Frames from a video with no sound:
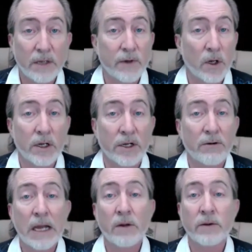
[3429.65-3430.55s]
even on
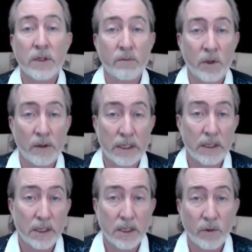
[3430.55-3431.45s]
ground community,
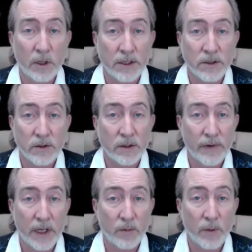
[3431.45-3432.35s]
communities are
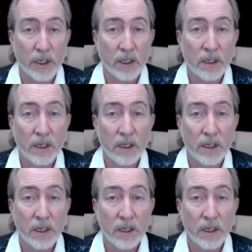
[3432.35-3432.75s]
developing.